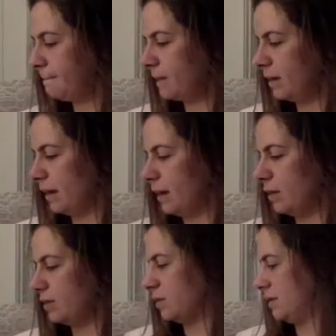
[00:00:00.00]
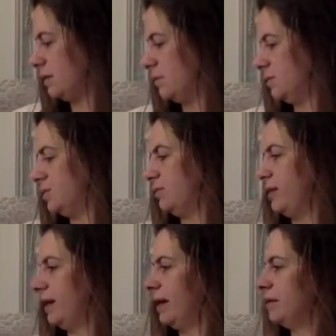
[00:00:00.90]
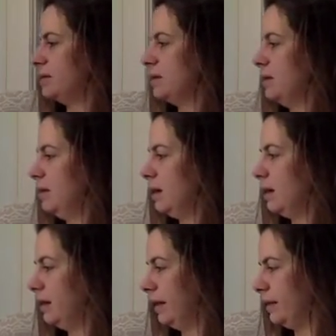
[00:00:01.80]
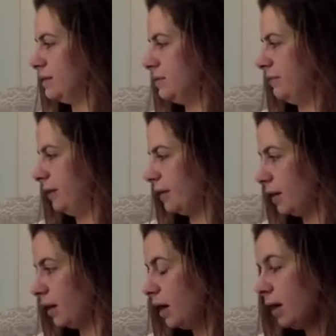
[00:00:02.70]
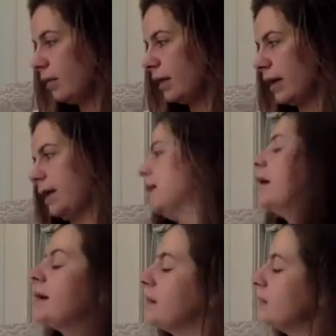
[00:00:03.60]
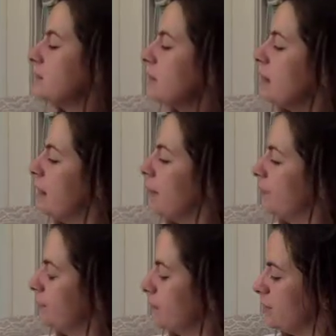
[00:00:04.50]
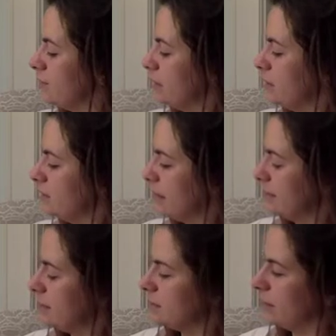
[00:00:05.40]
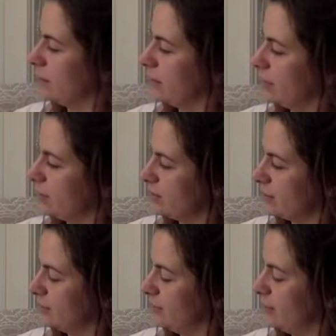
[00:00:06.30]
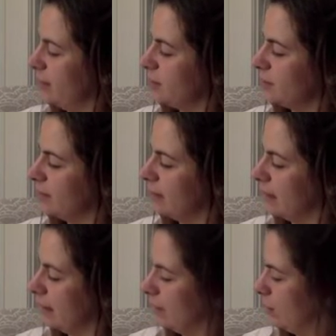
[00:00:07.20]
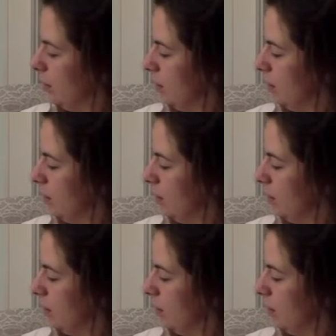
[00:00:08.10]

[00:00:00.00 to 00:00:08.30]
And I also was able to find a nice figure that has the different types of contraceptive management and how